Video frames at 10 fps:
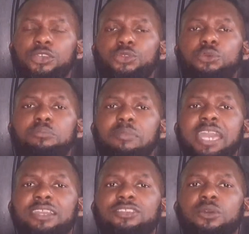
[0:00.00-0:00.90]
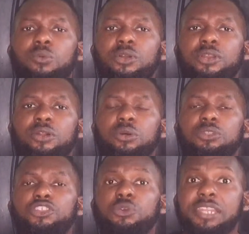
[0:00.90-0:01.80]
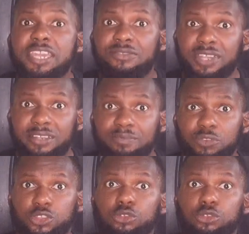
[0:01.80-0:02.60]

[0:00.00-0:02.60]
You make the world you live in.